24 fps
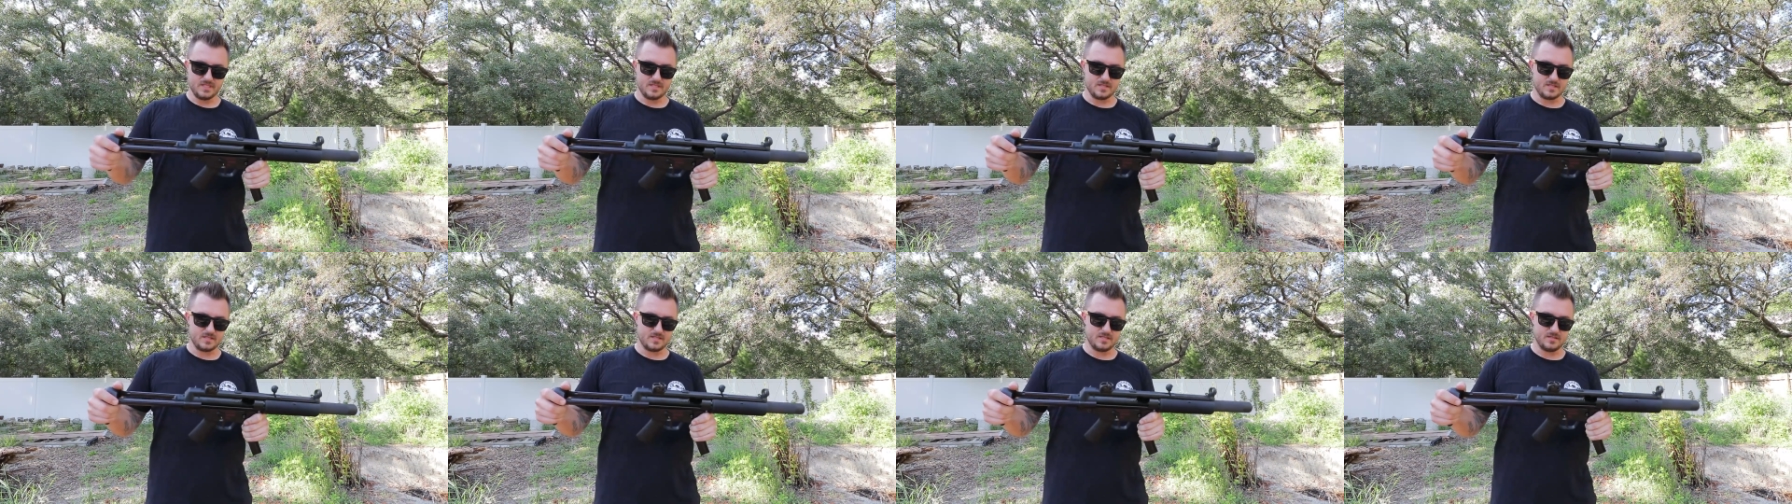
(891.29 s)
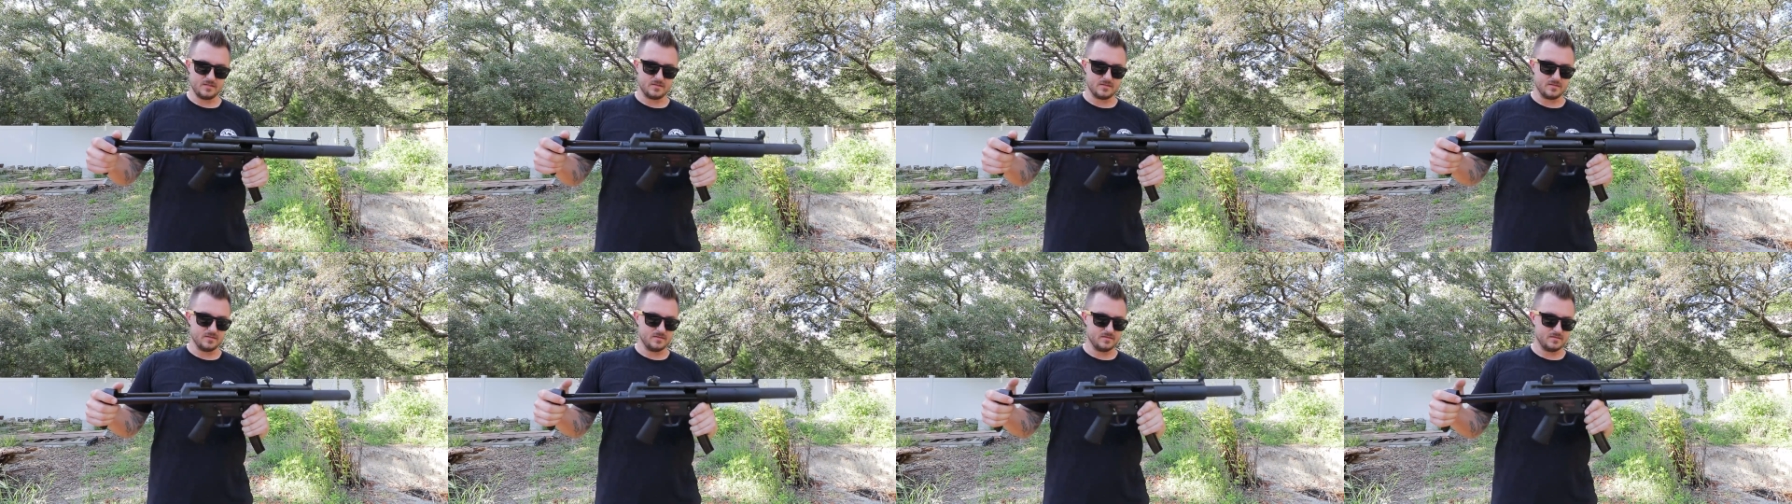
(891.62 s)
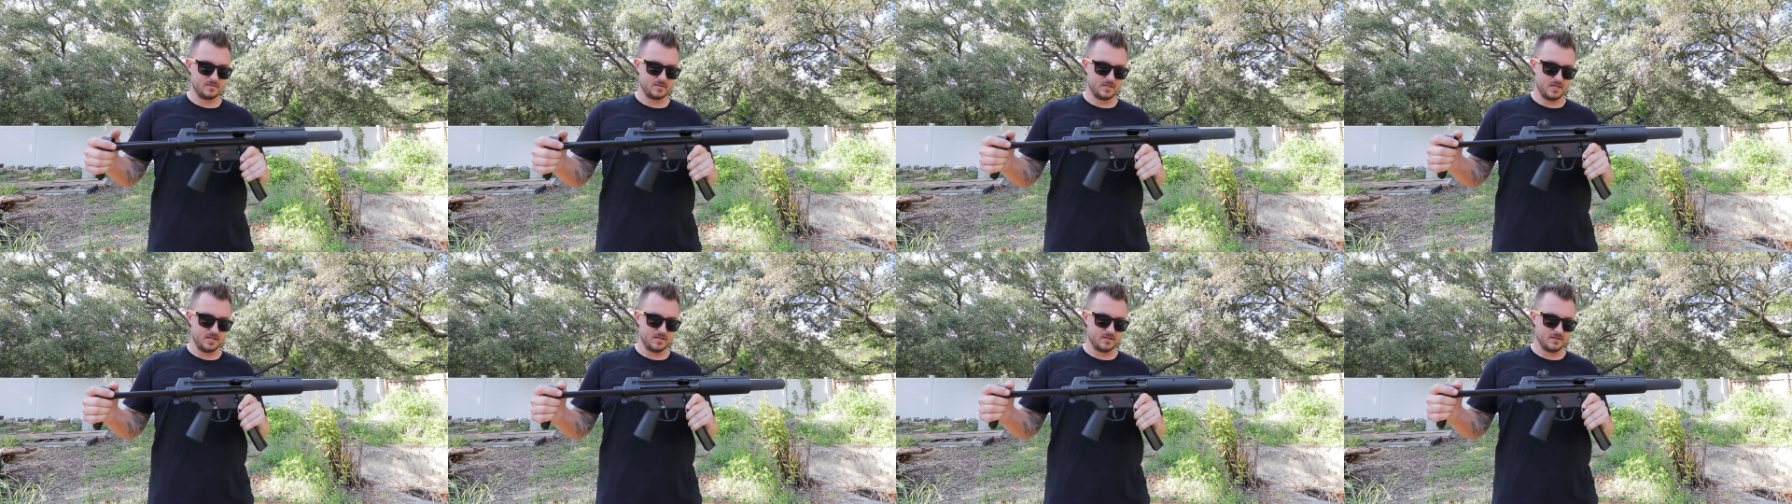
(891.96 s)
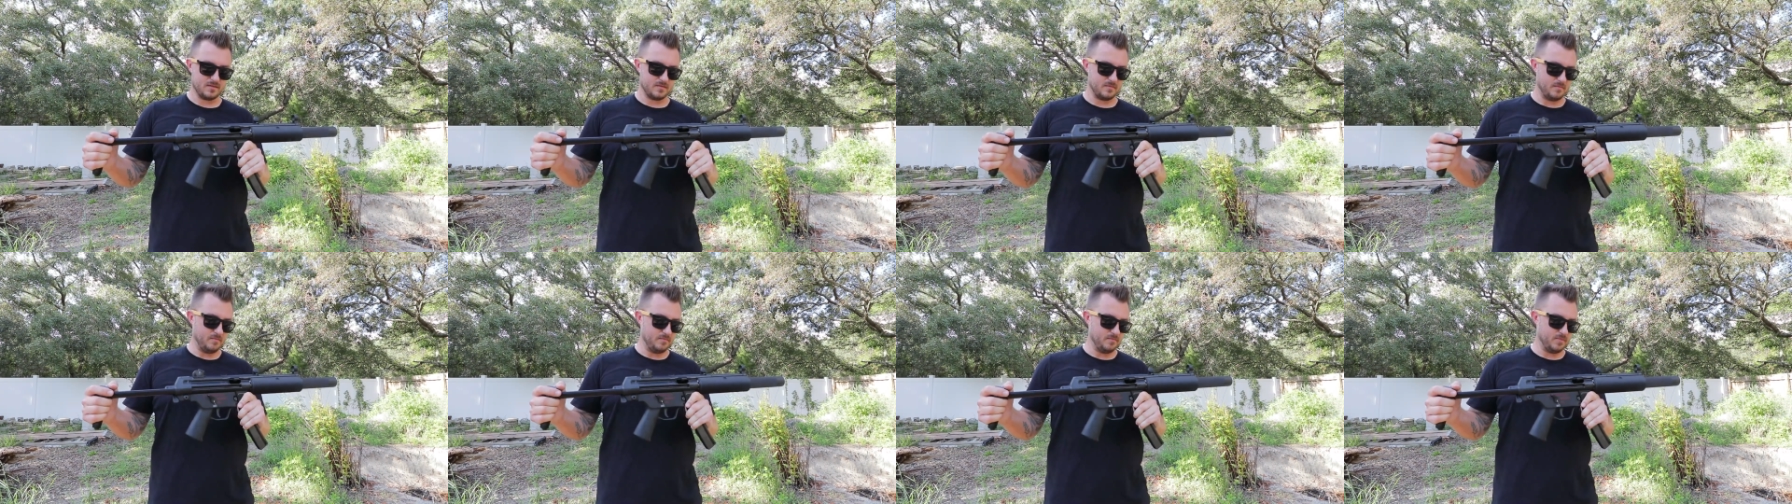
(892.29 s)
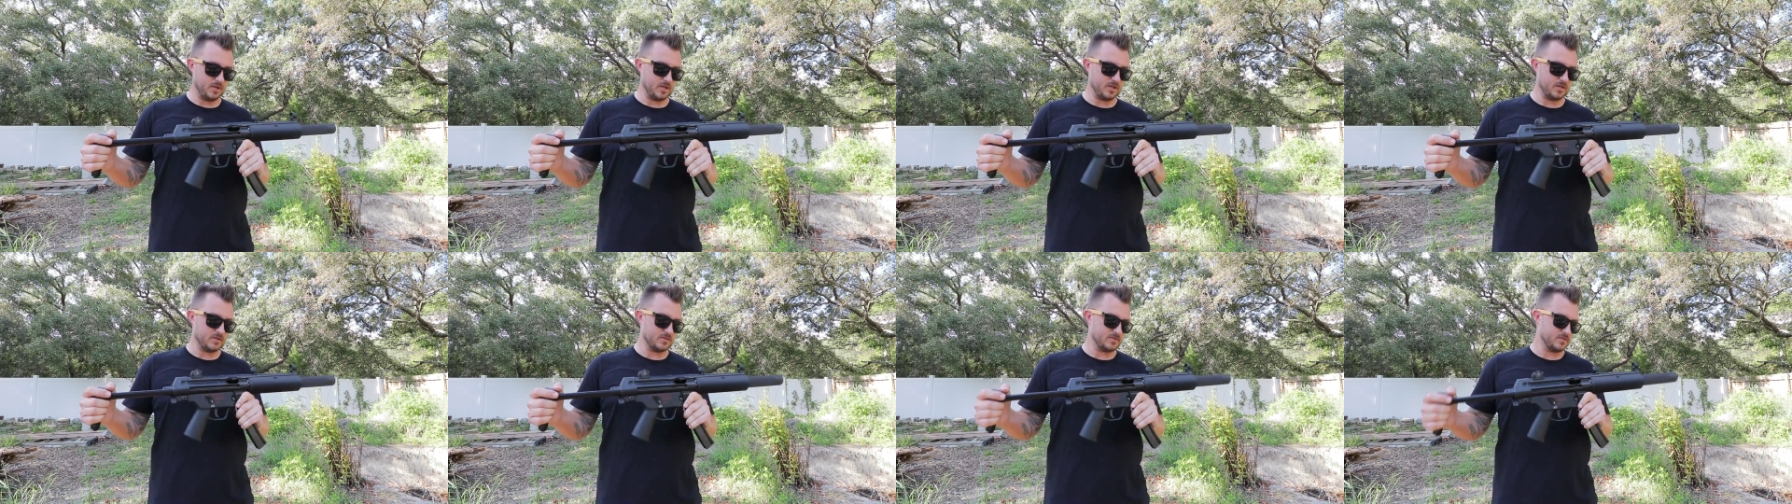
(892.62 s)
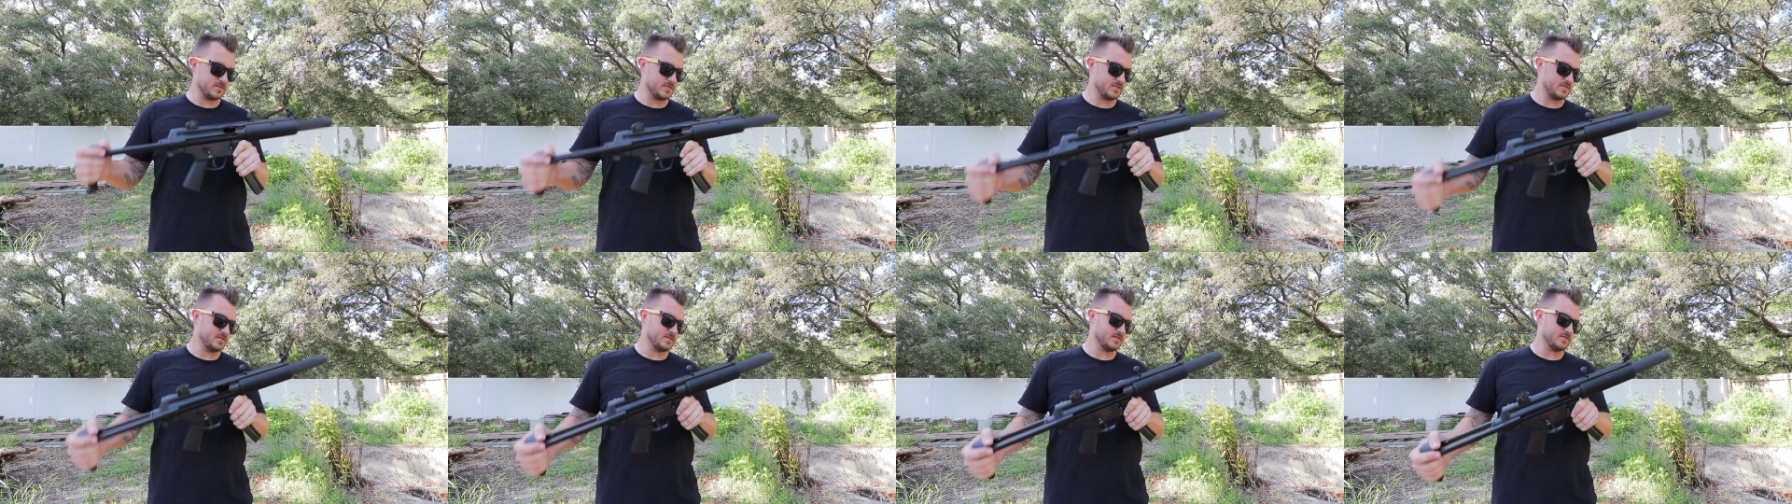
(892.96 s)
still kind of
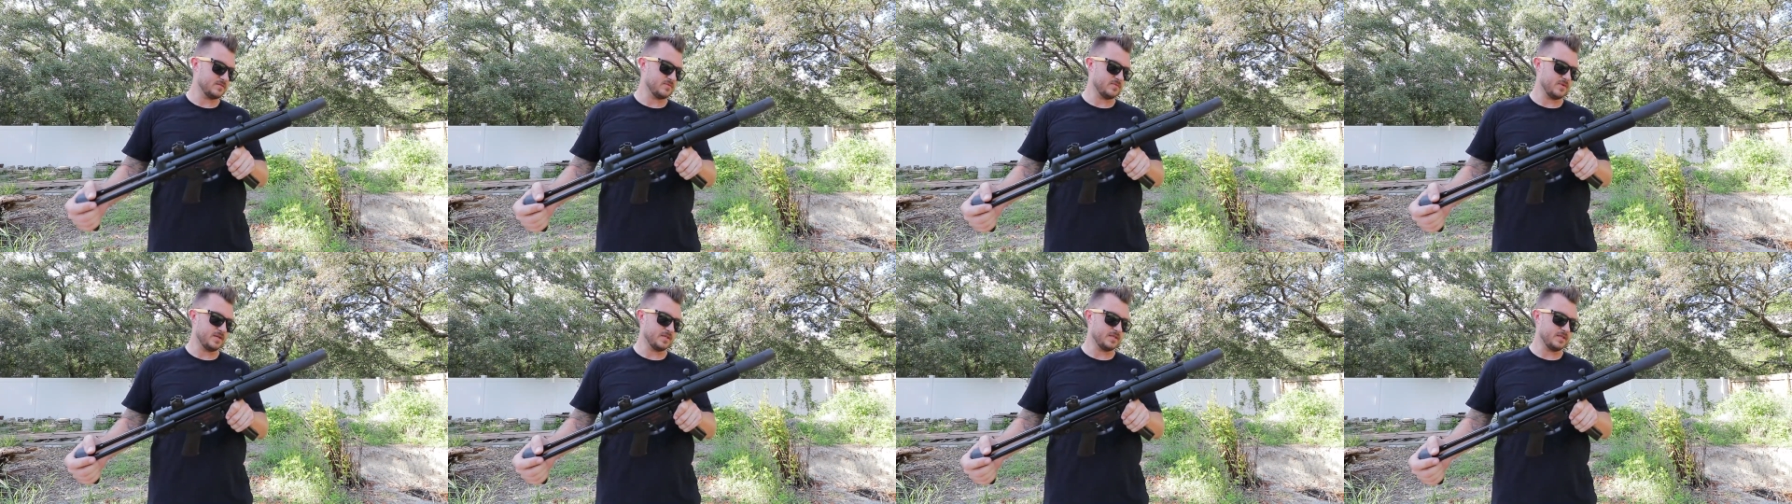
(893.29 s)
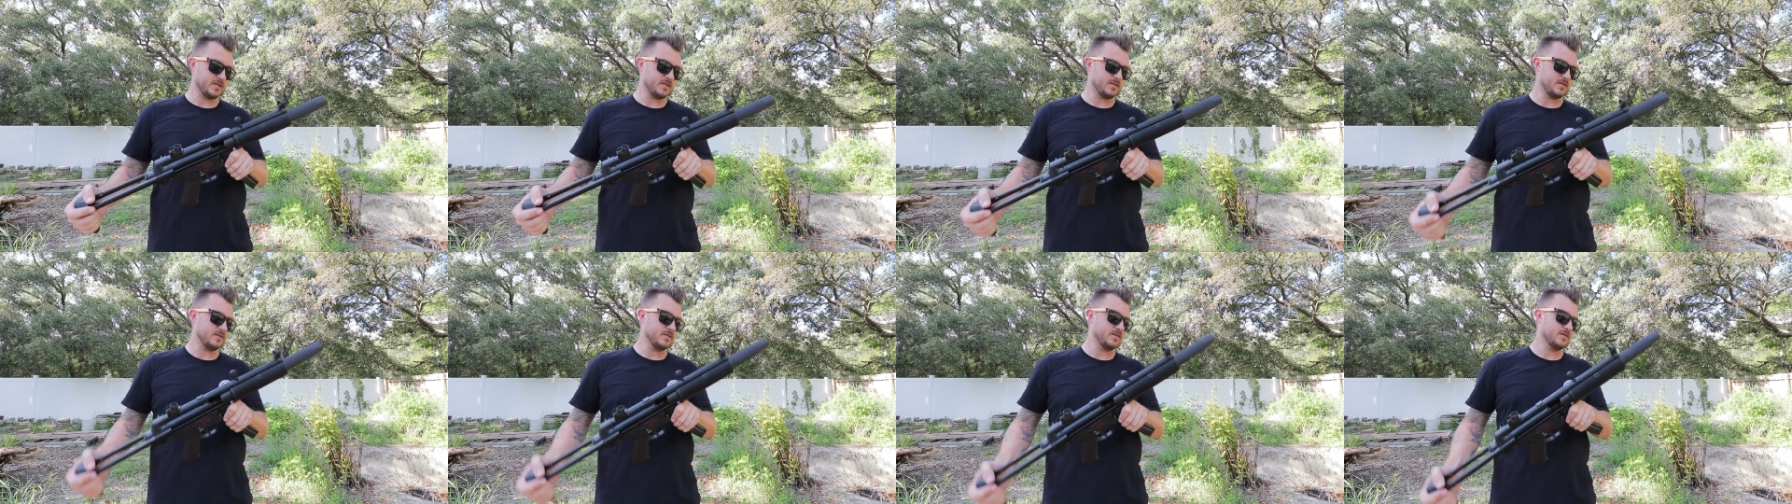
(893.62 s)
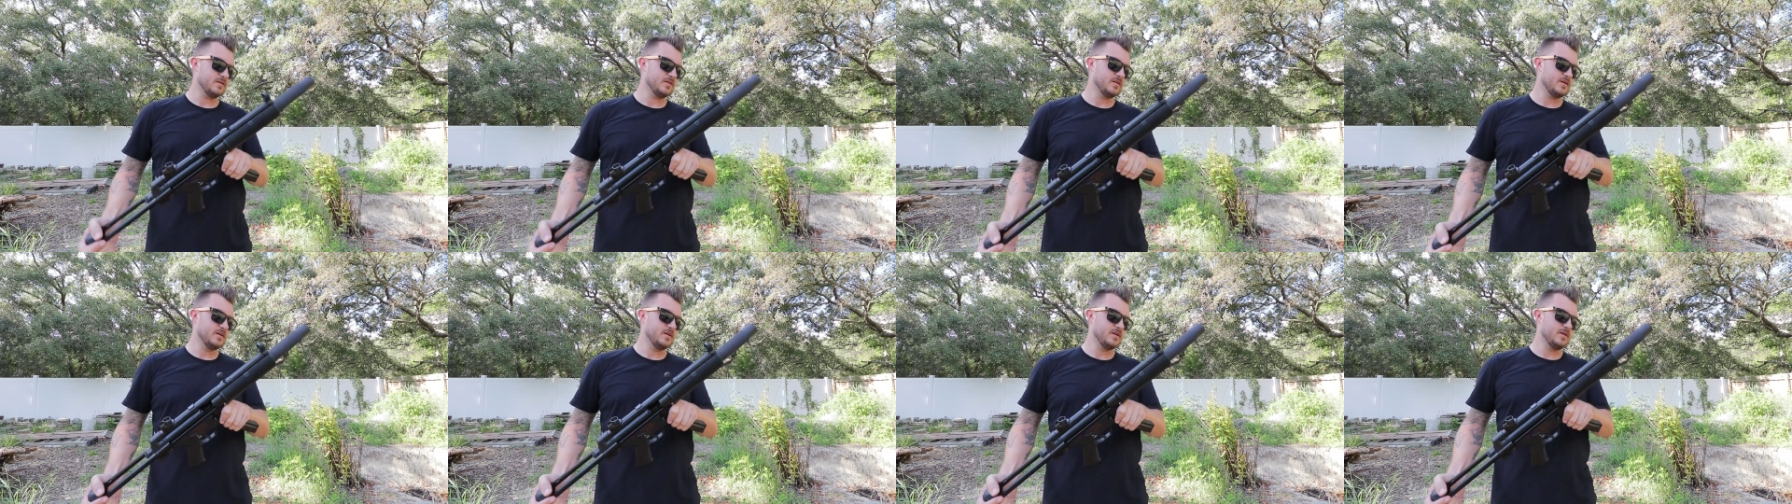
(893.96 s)
blows to wait that long.